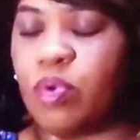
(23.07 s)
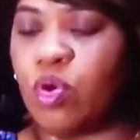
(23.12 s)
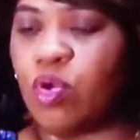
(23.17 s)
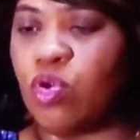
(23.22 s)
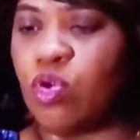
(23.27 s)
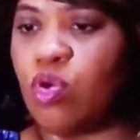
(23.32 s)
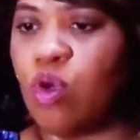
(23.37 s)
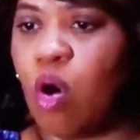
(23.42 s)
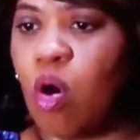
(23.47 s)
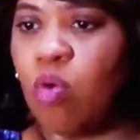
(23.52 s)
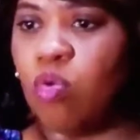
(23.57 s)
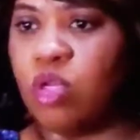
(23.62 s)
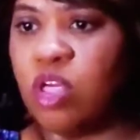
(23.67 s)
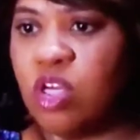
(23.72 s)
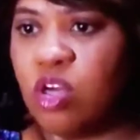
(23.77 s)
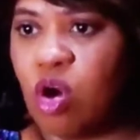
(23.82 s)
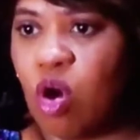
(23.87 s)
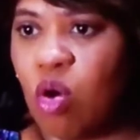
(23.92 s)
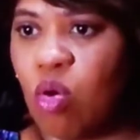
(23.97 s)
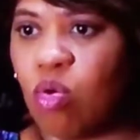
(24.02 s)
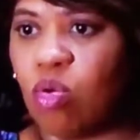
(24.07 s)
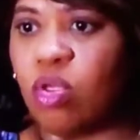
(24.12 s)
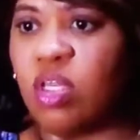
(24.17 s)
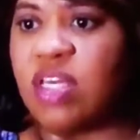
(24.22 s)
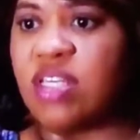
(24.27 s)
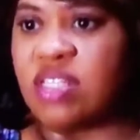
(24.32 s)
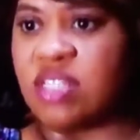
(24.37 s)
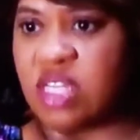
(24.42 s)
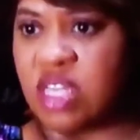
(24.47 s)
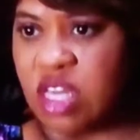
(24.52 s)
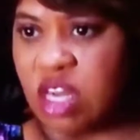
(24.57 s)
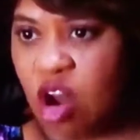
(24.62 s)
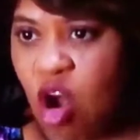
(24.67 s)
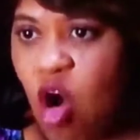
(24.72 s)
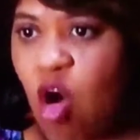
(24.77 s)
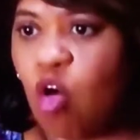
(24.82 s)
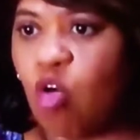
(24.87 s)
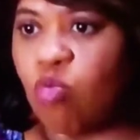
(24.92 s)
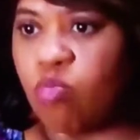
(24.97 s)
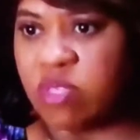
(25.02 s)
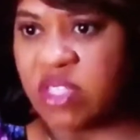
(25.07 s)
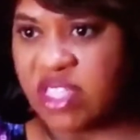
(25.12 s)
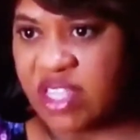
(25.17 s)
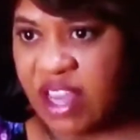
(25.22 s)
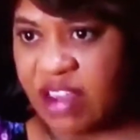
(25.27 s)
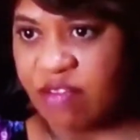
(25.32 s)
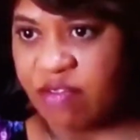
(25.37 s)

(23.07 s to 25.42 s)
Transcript: Remember, your only goal is to get home